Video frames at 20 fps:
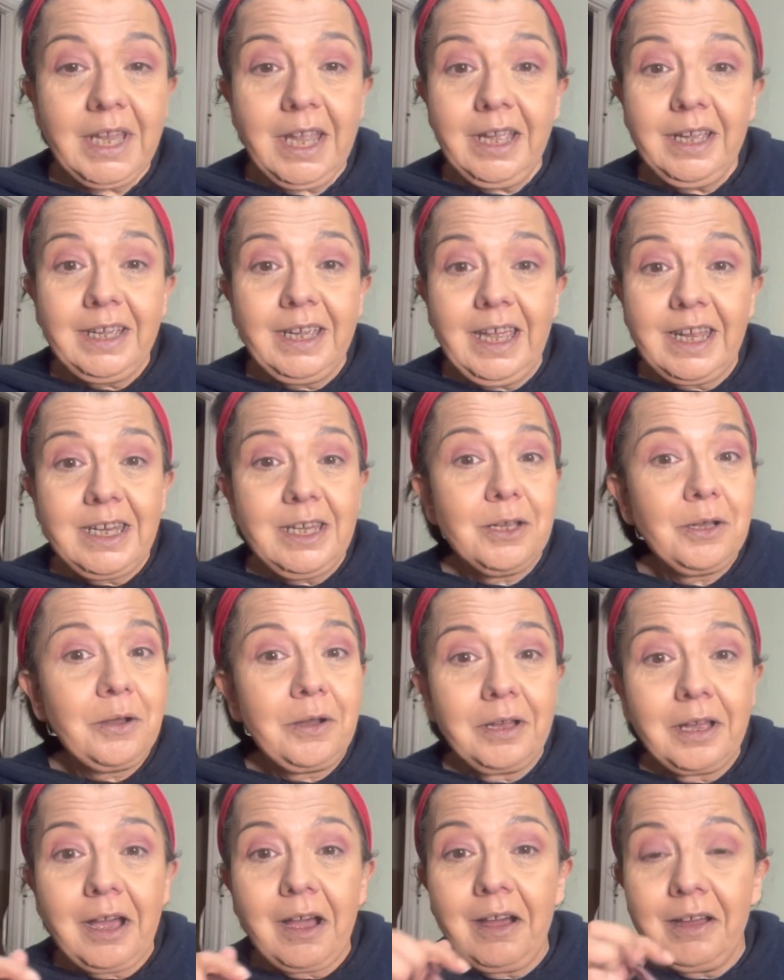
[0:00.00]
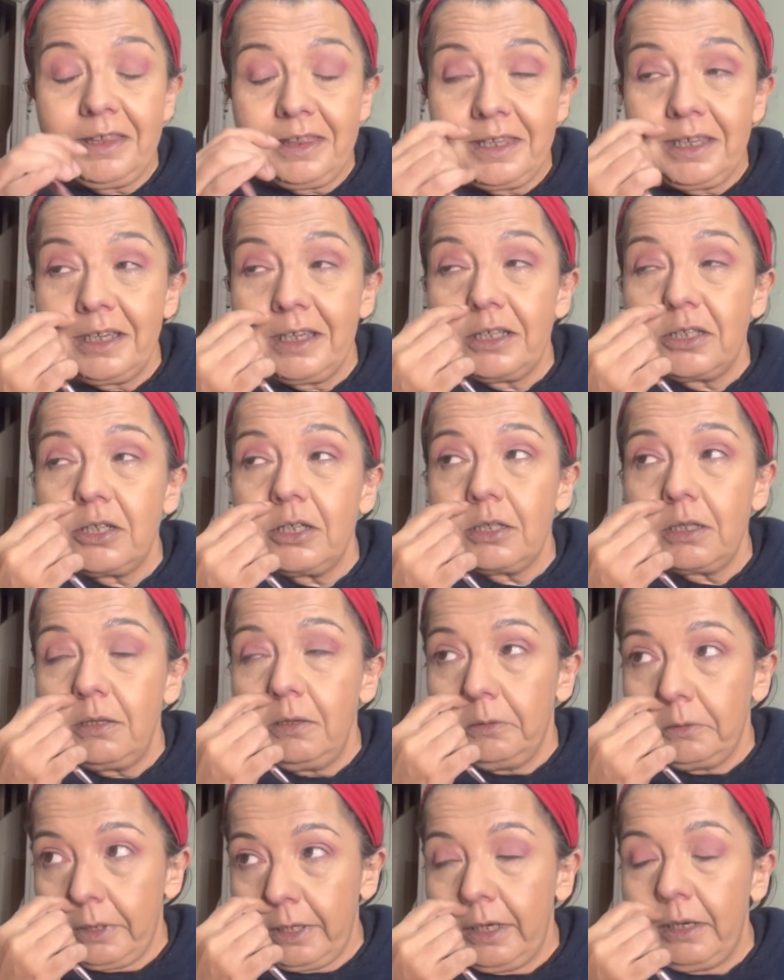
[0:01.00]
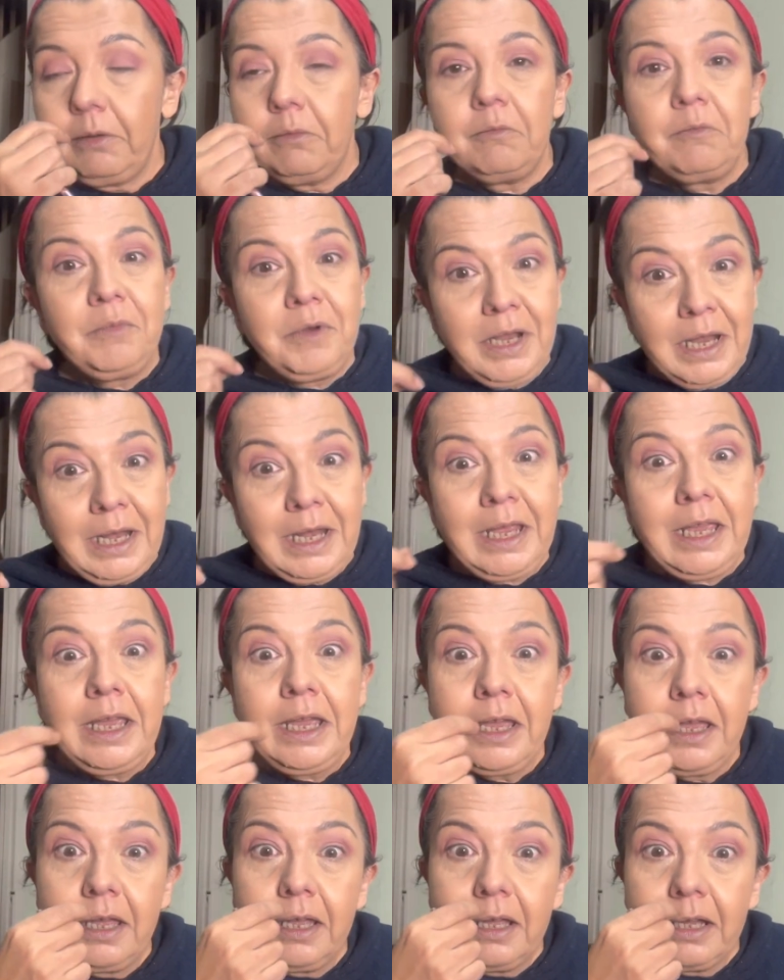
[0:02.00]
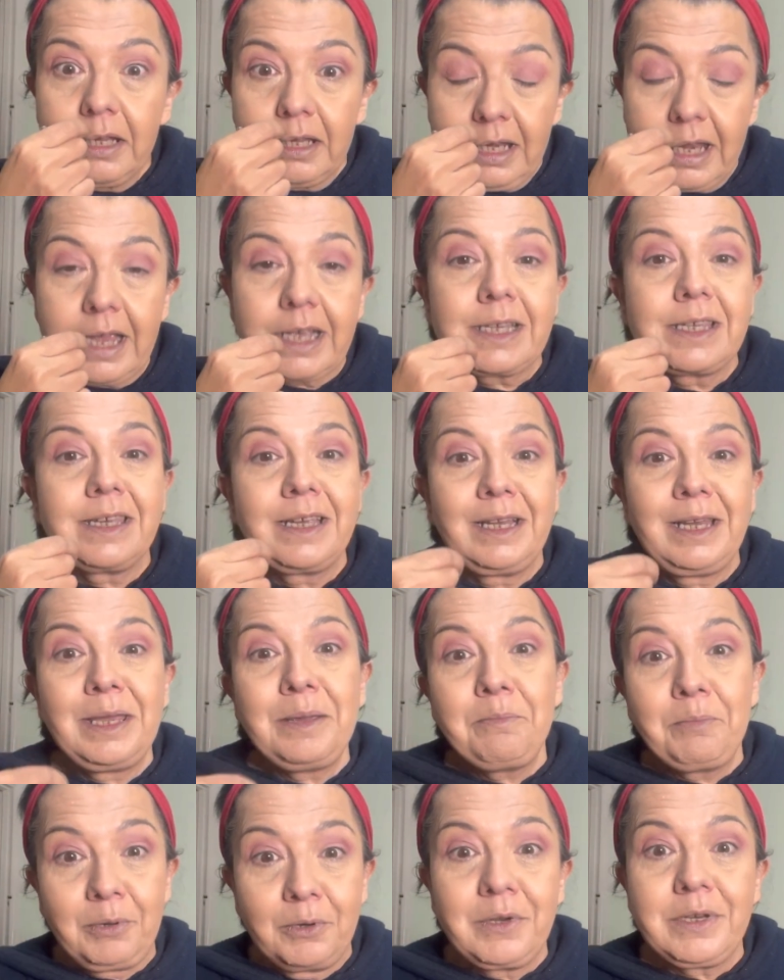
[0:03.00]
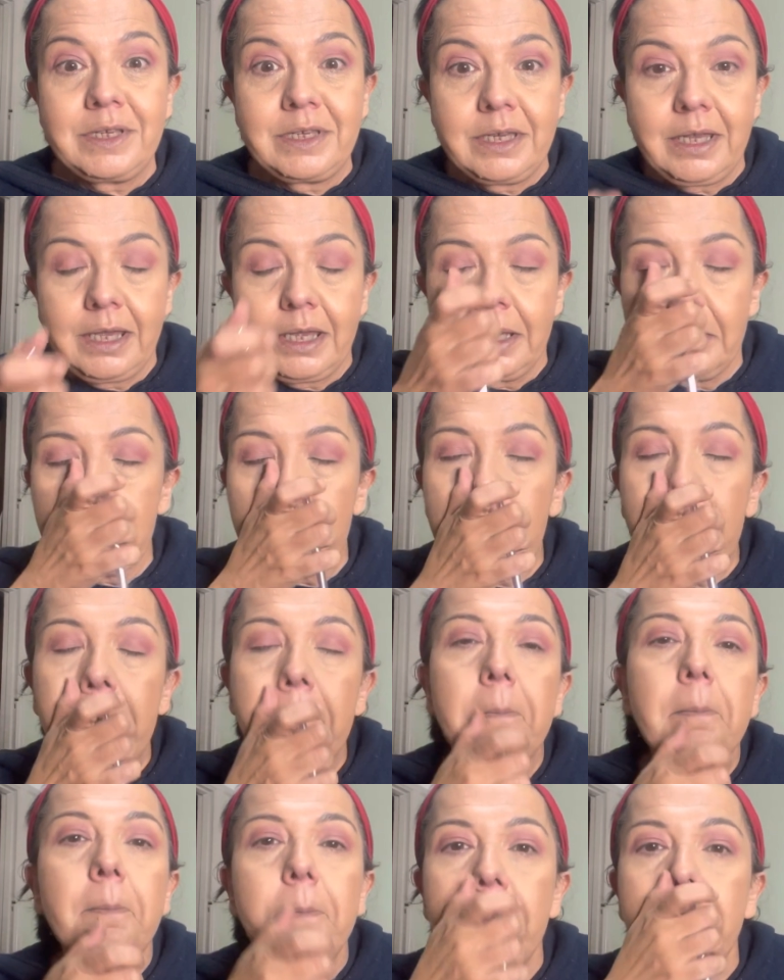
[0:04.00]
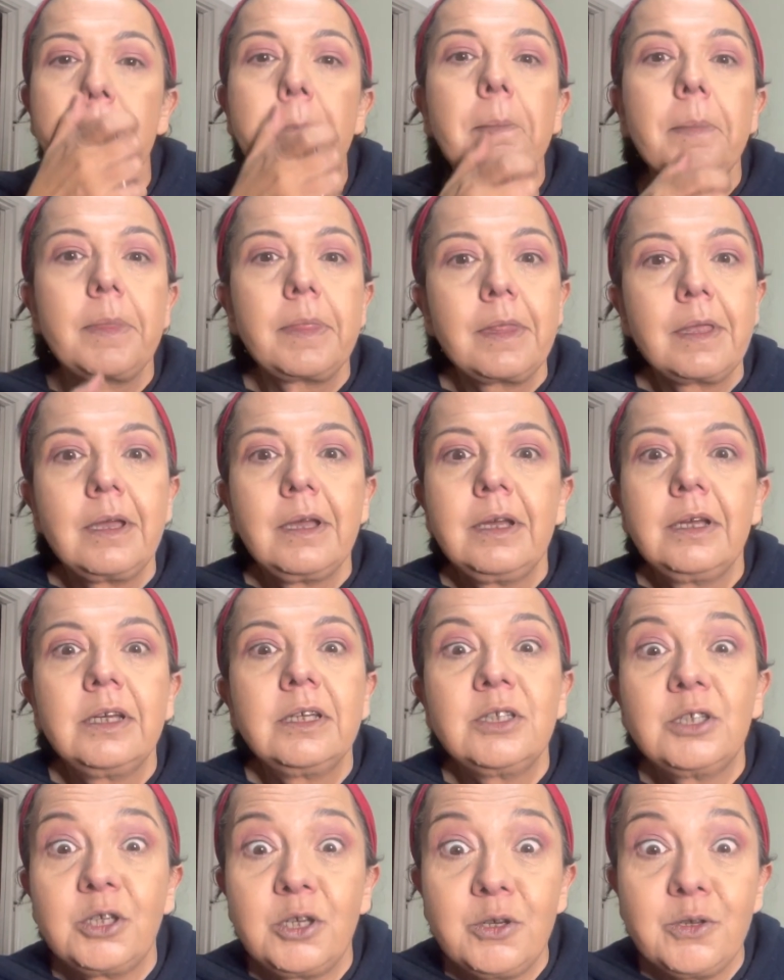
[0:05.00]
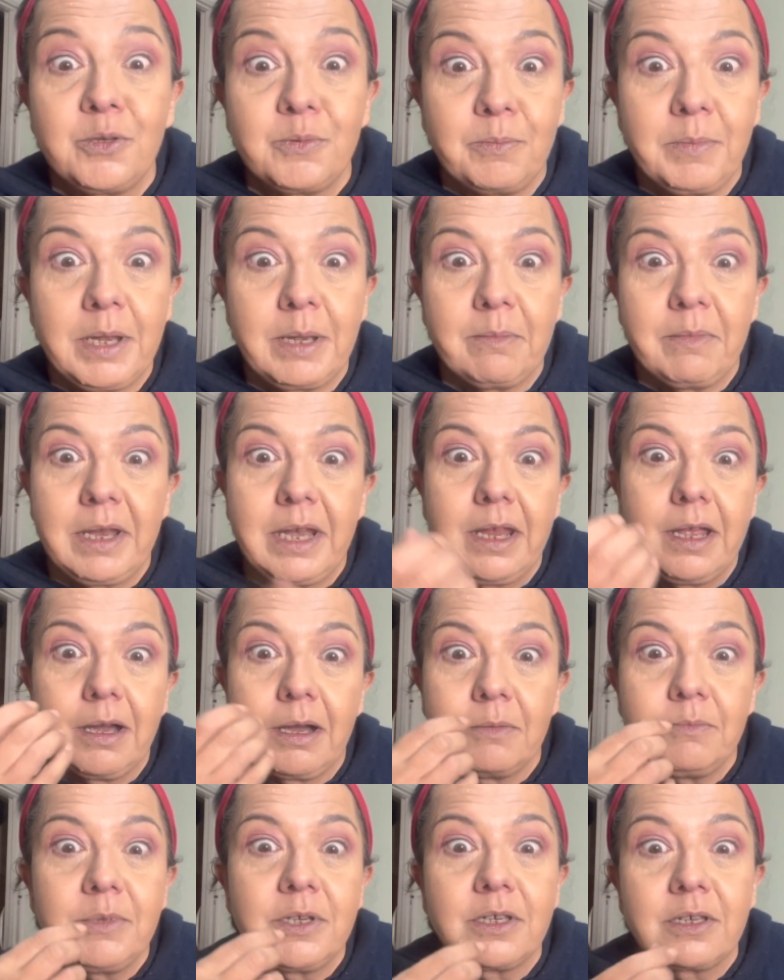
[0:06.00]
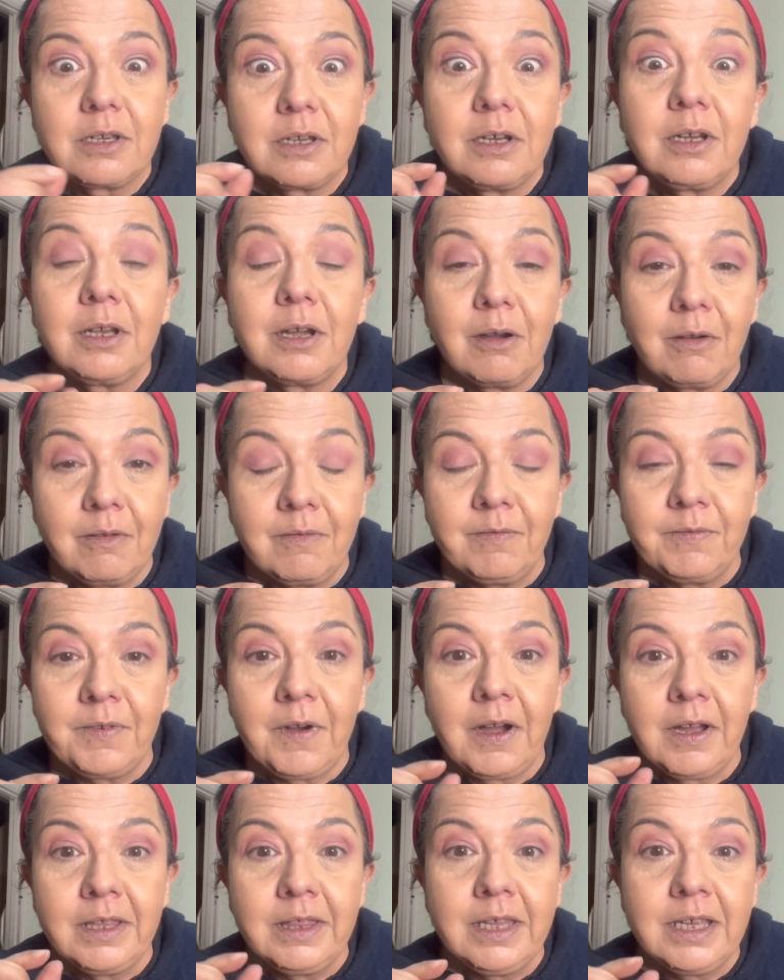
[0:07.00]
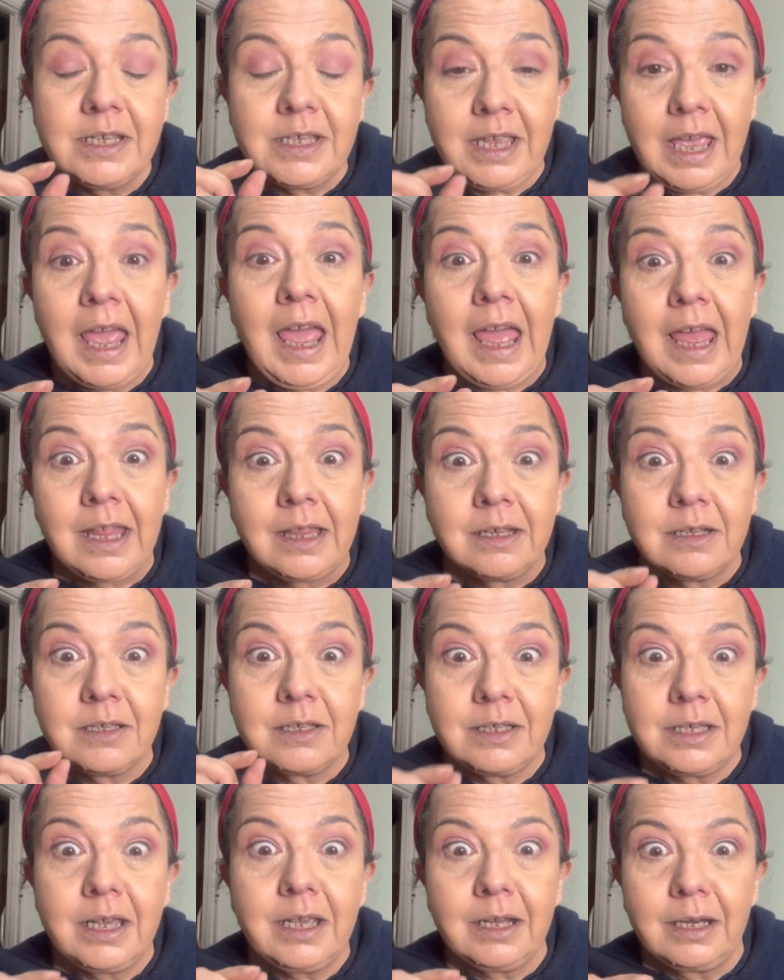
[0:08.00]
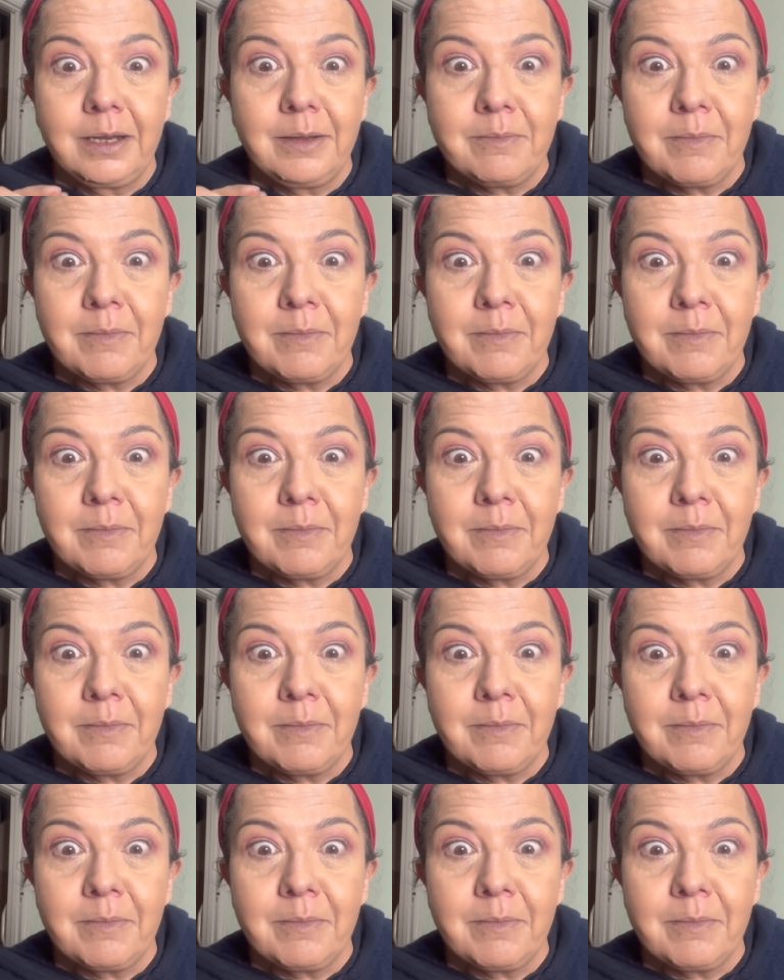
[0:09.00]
Again, I think just looking really classically pretty. Excuse me a minute. I'm just going to go and find this hair that's tickling